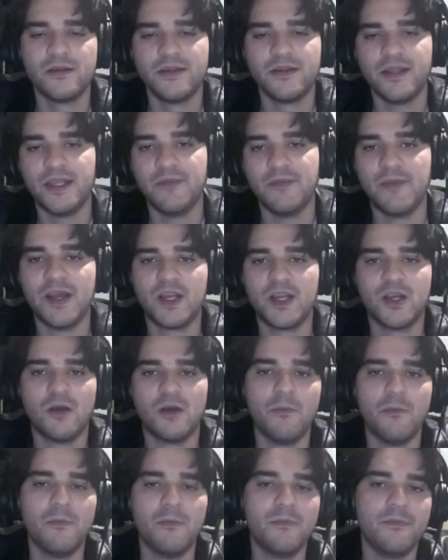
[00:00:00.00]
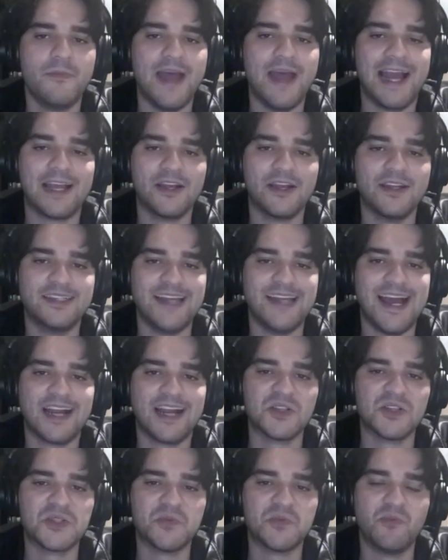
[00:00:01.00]
He might come back and attack
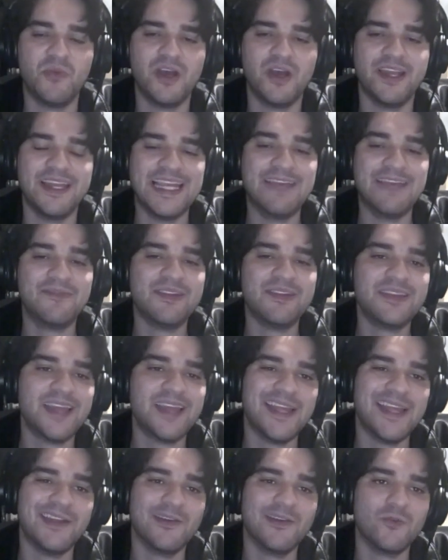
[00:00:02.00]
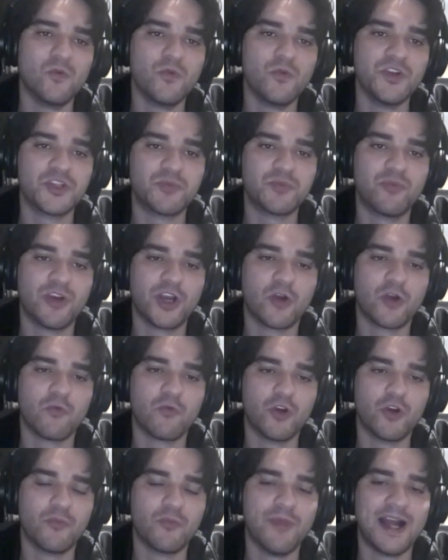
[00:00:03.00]
us, but even then, we just bring our
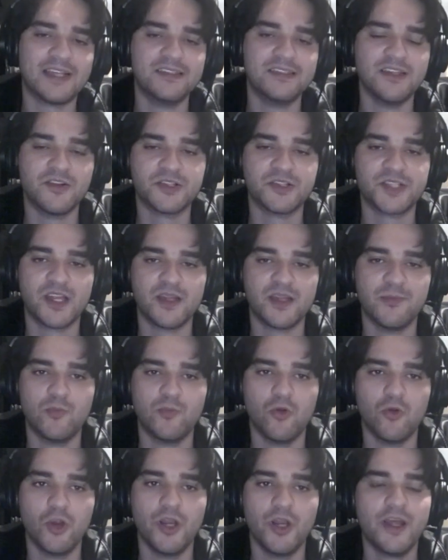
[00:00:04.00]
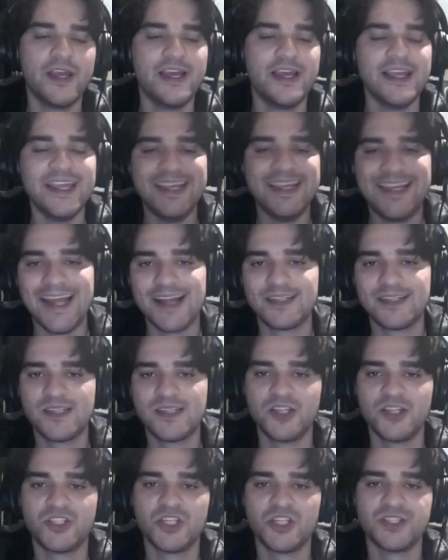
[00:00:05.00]
rook back to the other side of the board. He can't
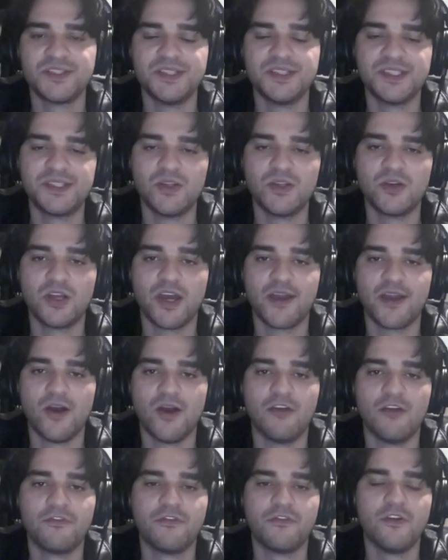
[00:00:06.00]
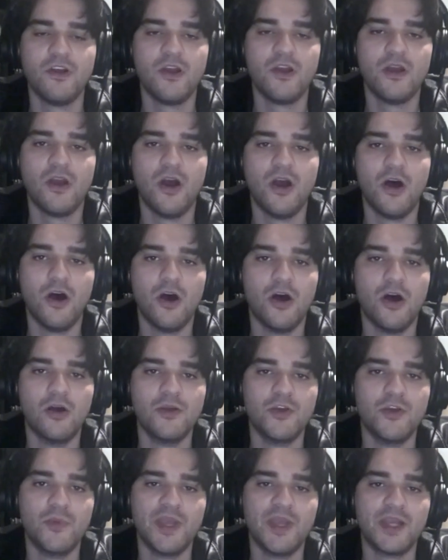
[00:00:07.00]
touch us. He's still cut off.
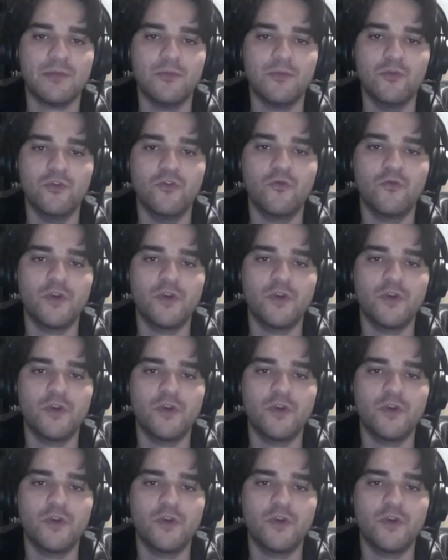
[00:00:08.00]
He'll make a move.